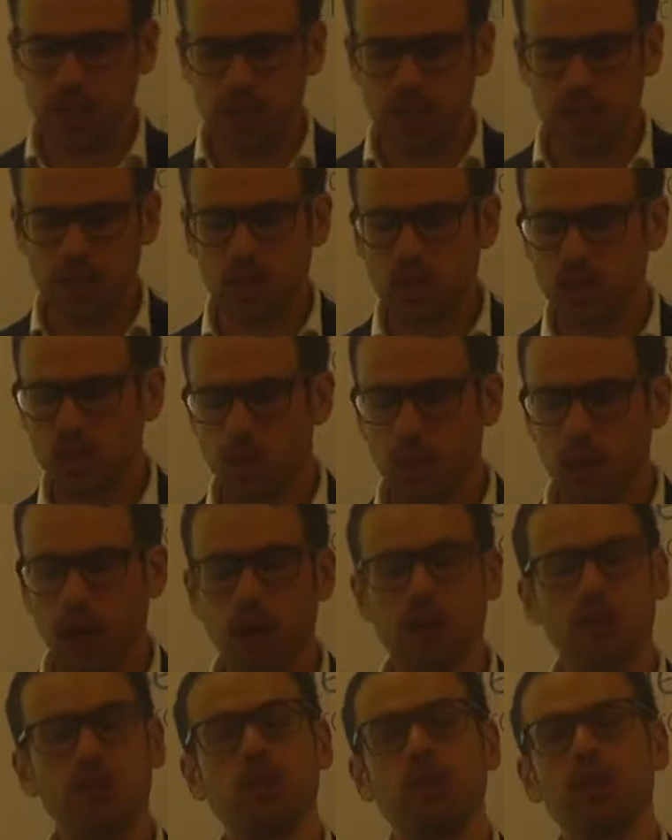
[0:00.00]
is not
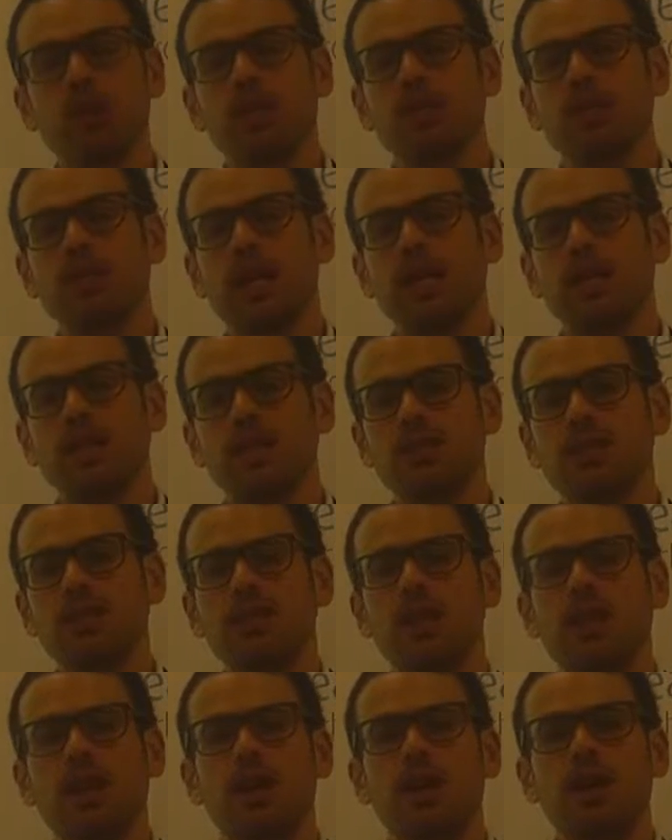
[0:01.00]
part of the Euro
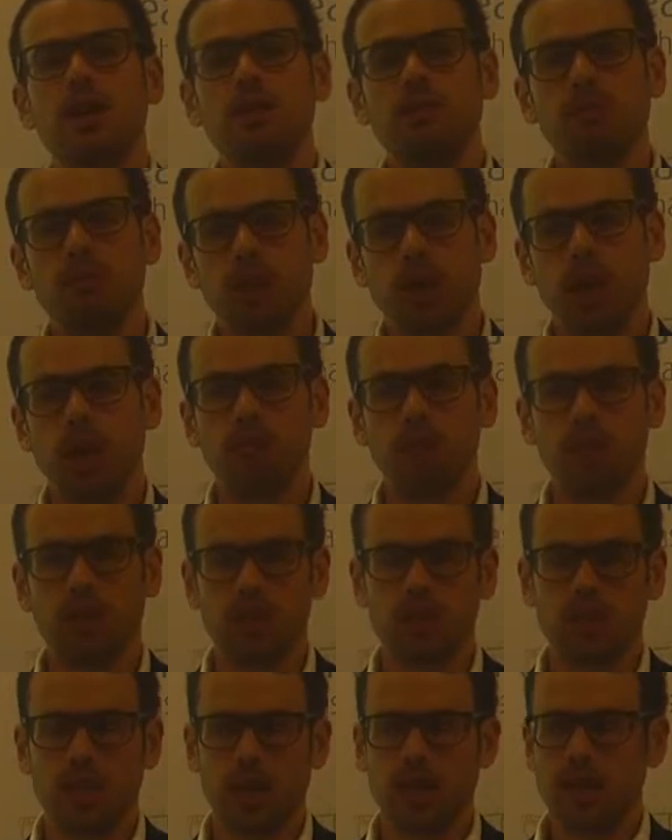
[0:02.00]
standards. Carbon
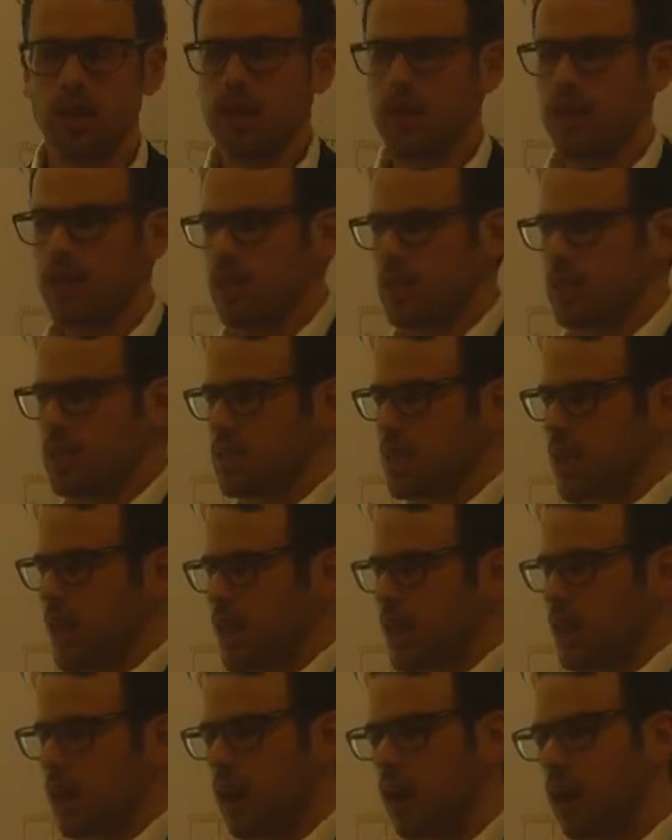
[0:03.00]
dioxide is
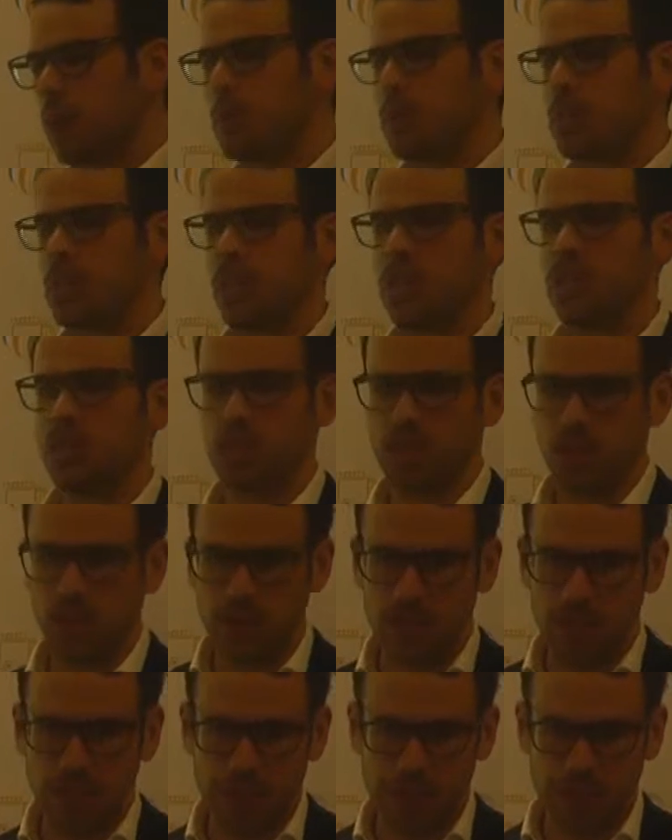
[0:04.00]
a climate change
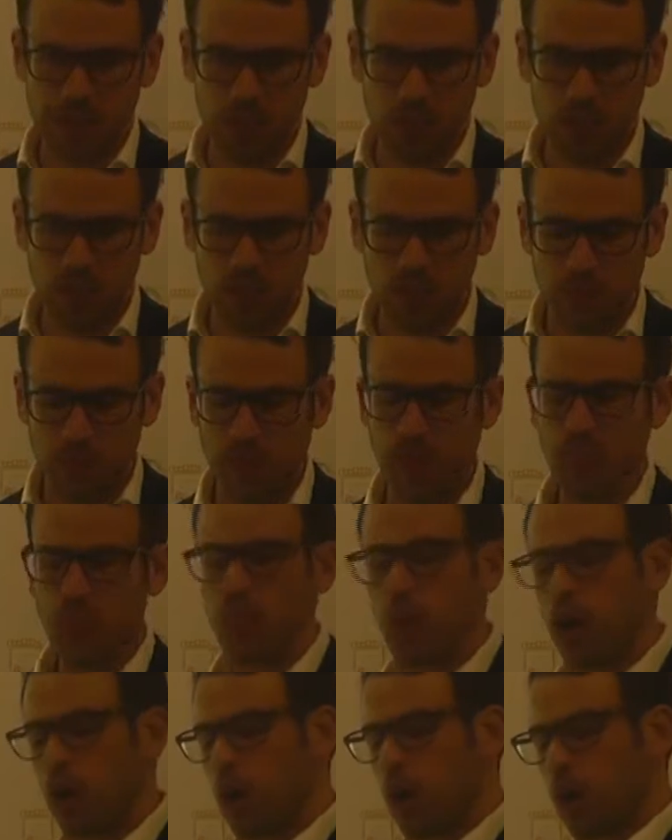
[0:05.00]
associated emission,
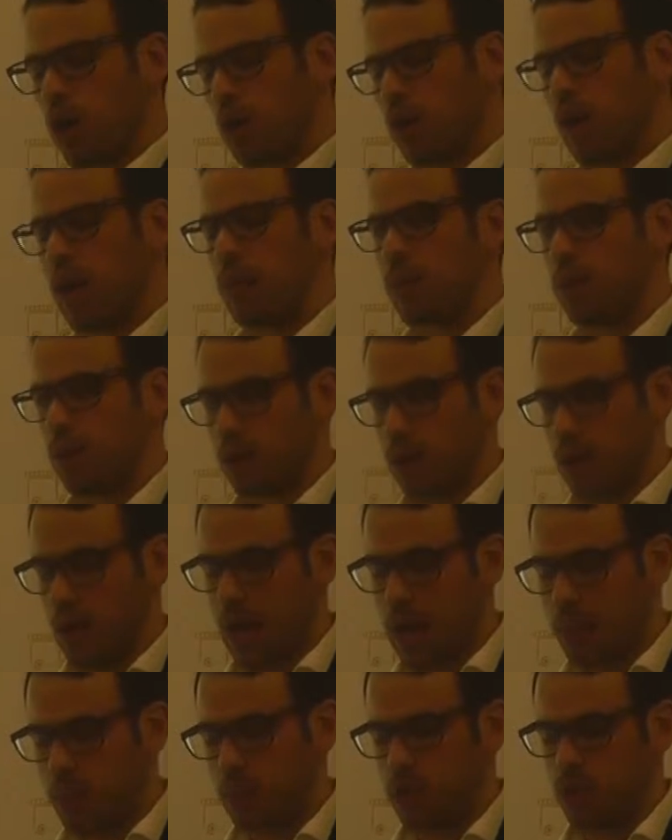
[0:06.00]
not a local
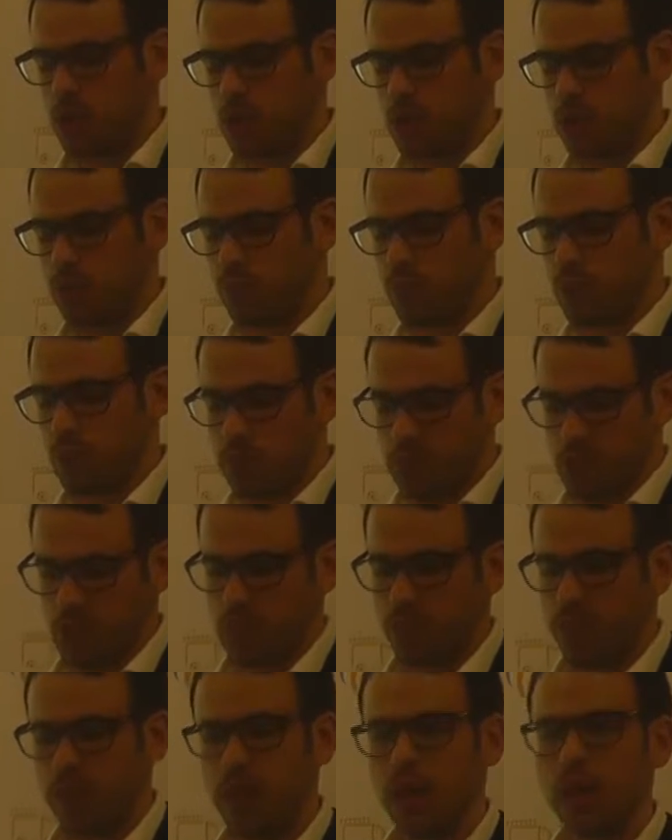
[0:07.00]
air pollution
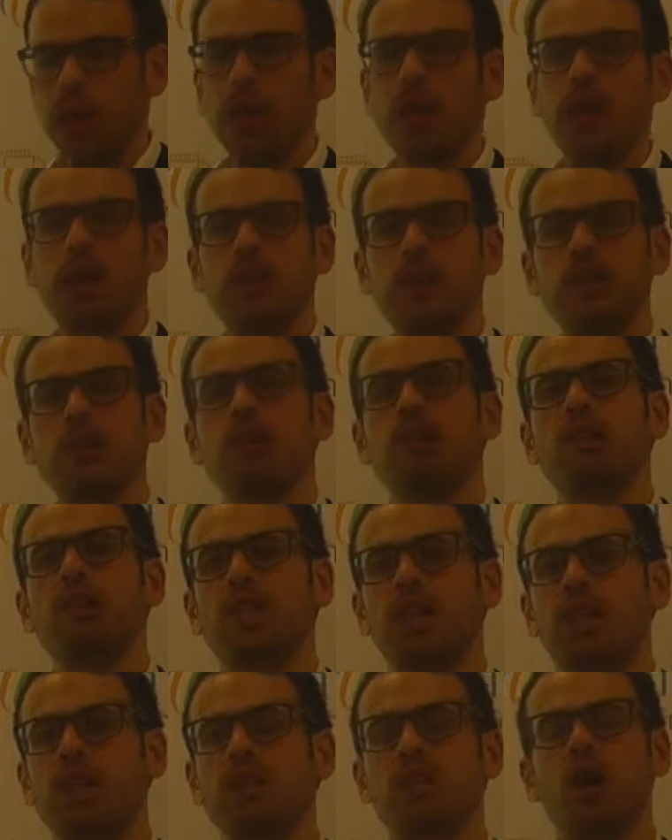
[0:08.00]
emission. And the Euro
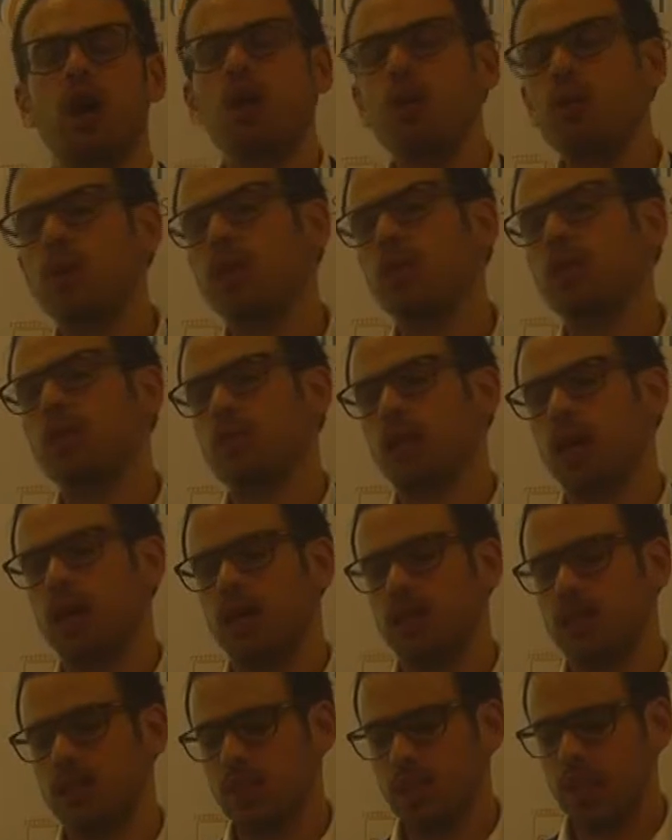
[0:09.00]
standards are only
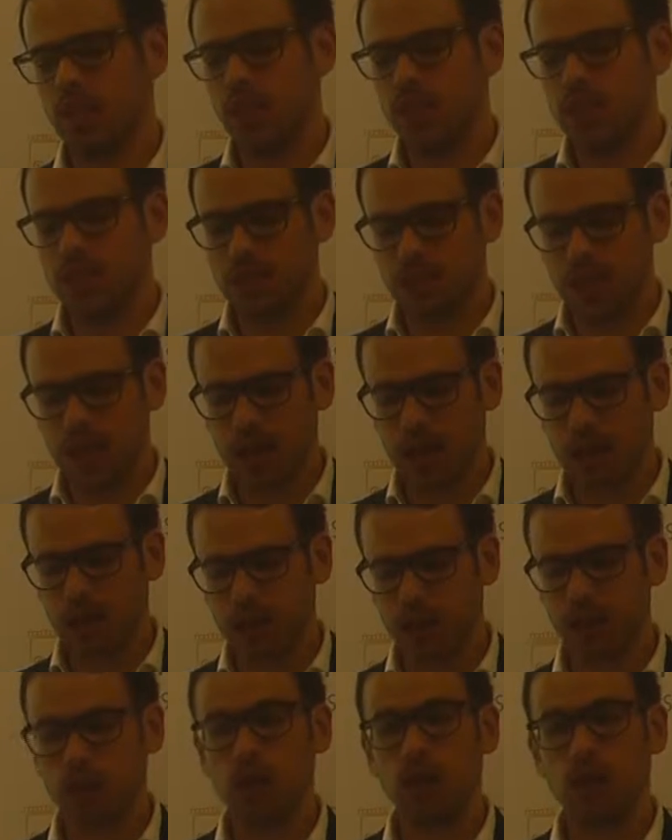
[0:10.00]
designed to
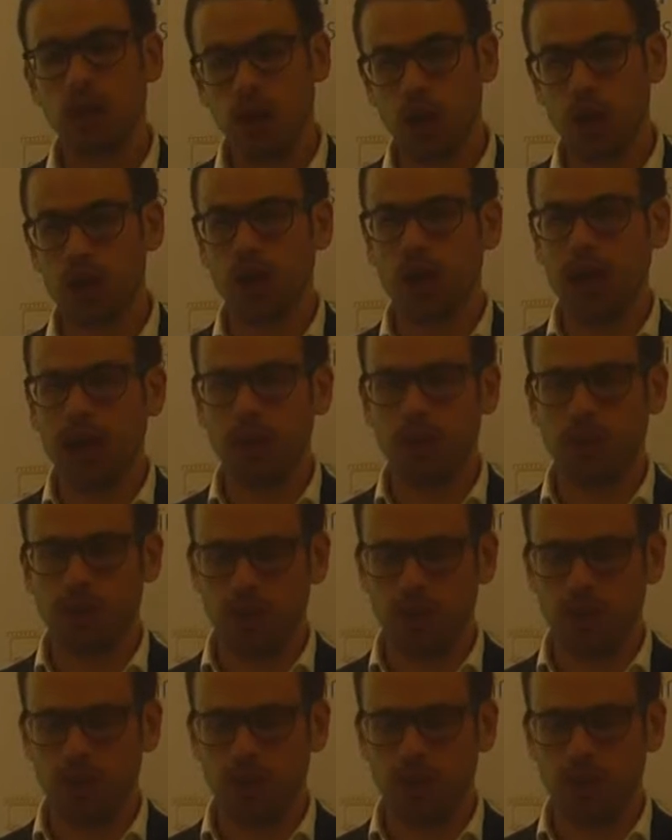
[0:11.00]
tackle local air